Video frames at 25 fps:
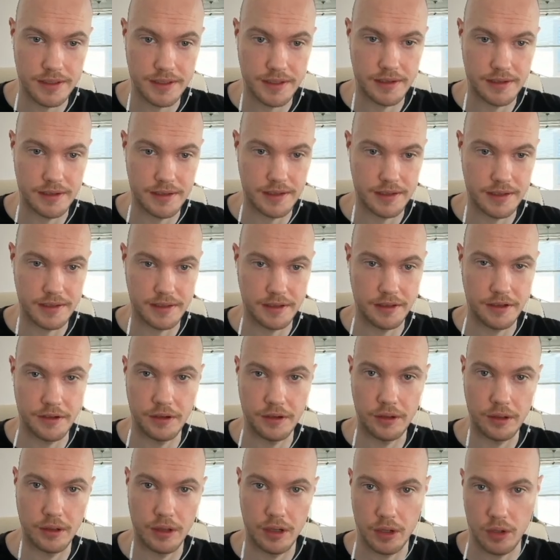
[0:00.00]
there's this
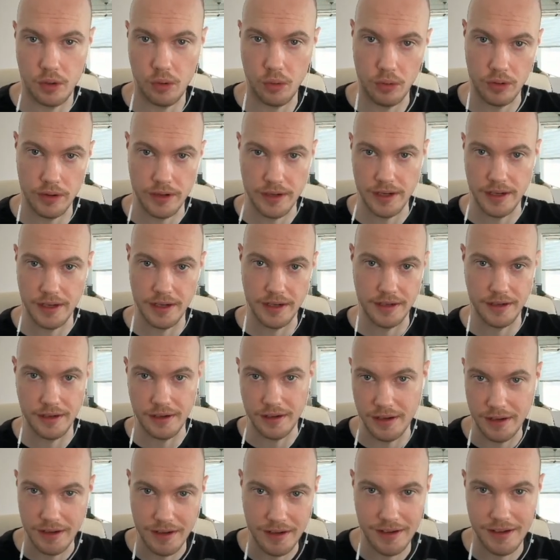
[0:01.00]
little accordion
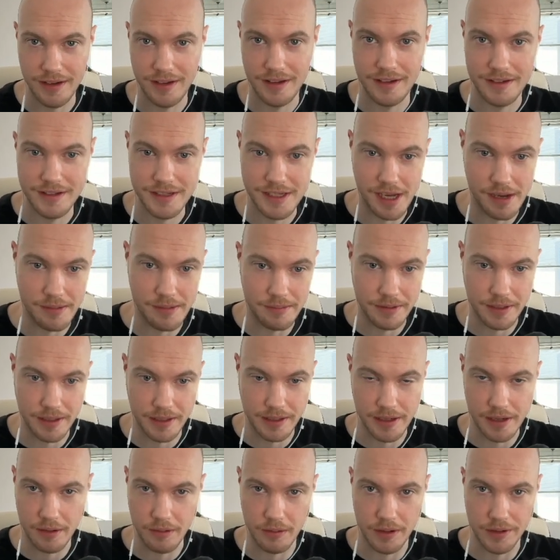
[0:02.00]
type thing
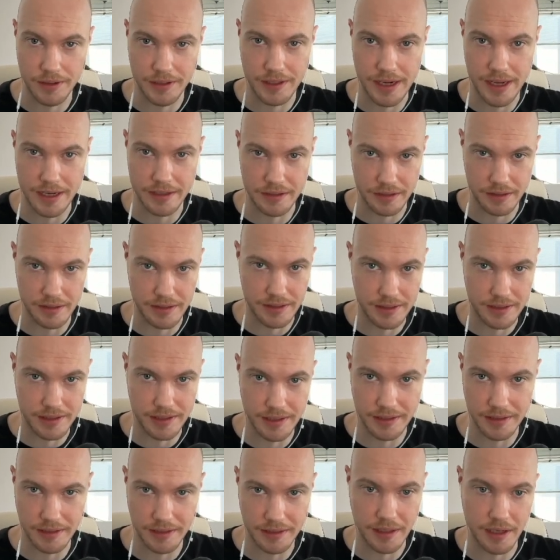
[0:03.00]
here where you can actually
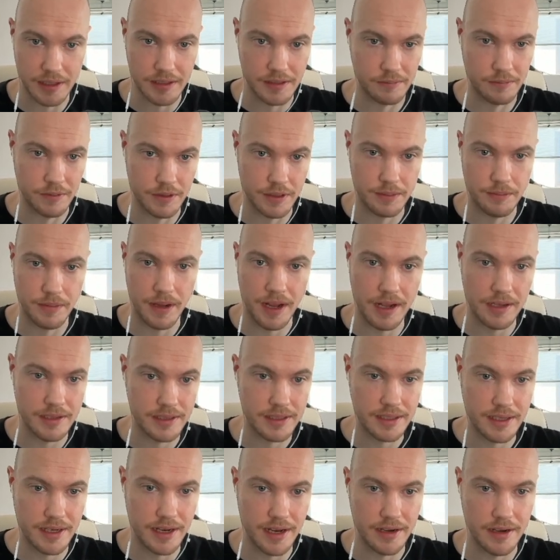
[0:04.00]
see the custom response
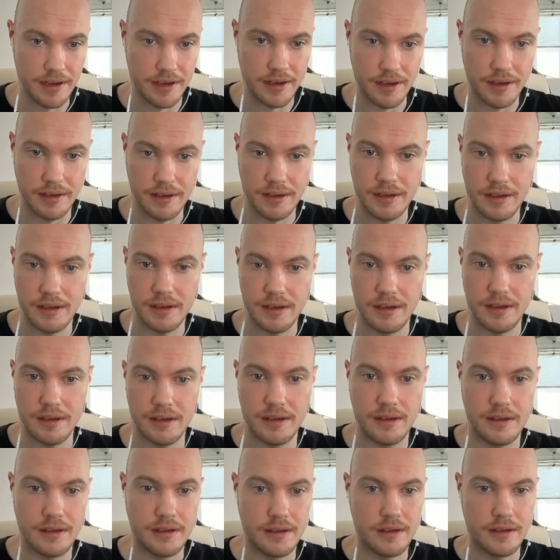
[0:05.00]
data.
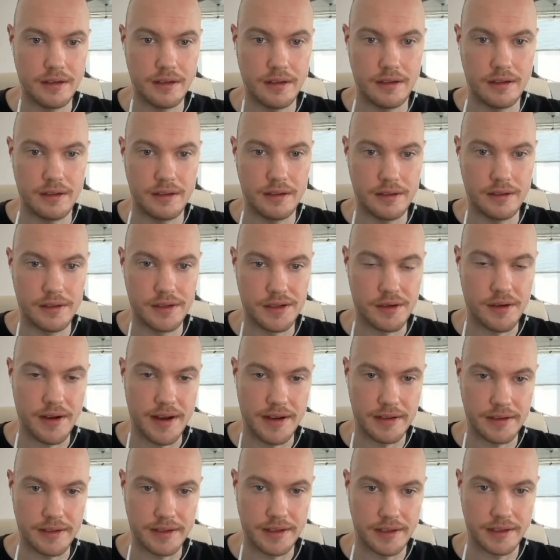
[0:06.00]
So
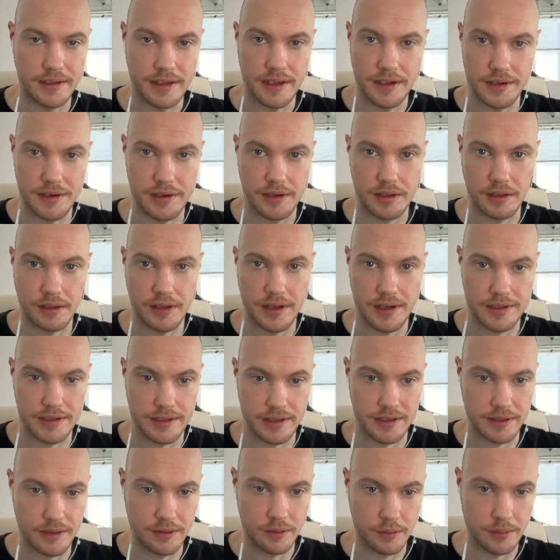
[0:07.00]
anything that you're
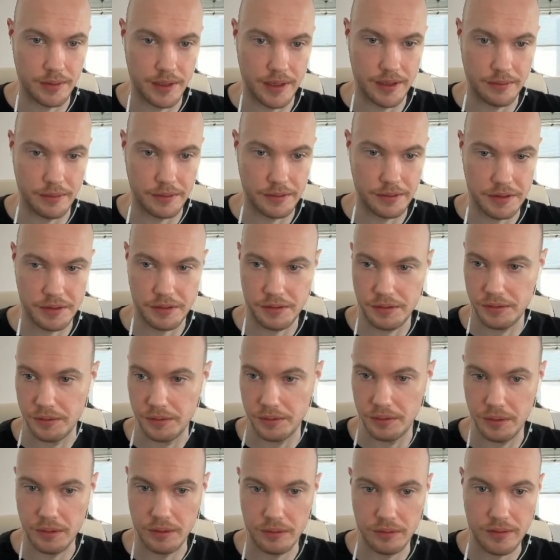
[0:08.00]
collecting, you'll be able to
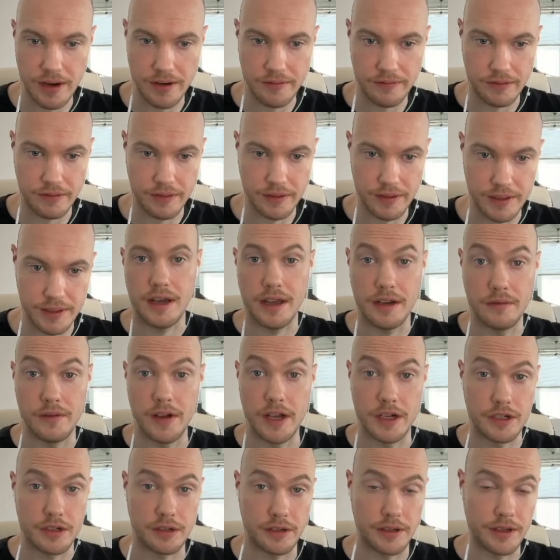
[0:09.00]
reference, and
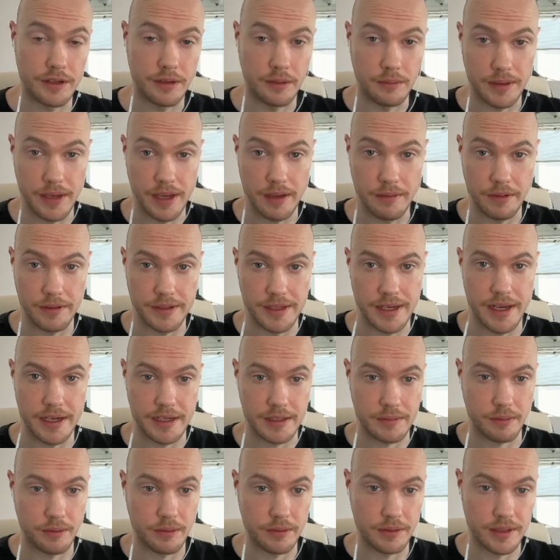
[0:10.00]
eventually you'll be able to
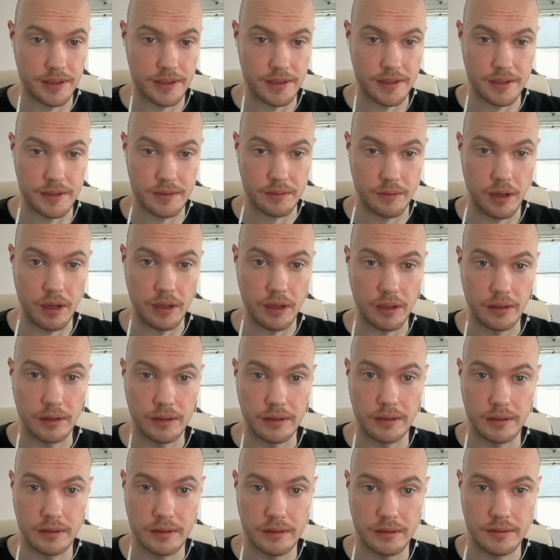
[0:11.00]
export this as well.
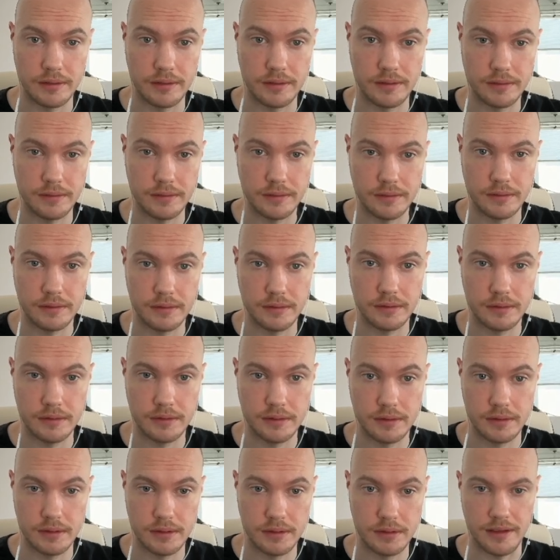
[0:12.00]

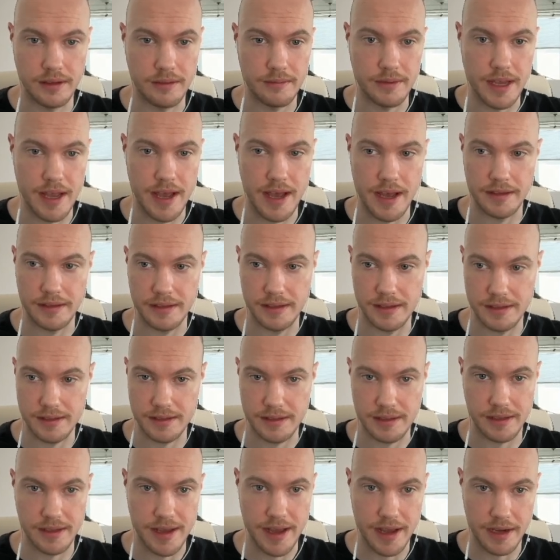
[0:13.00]
Let me add these
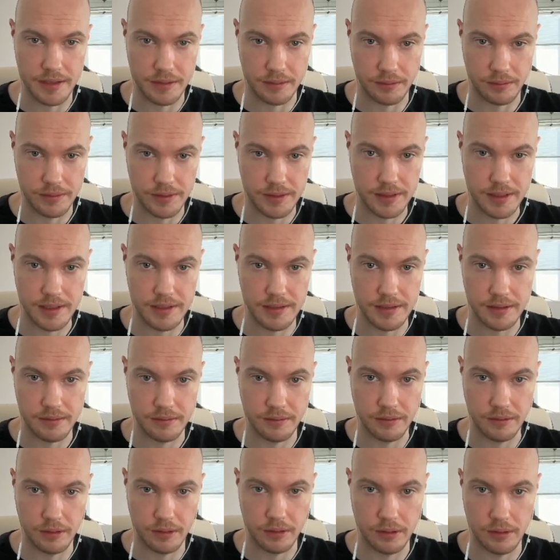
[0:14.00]
to the actual season
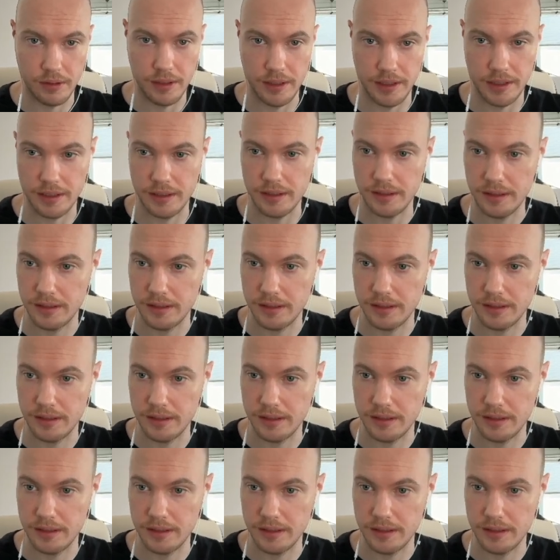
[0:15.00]
real quick.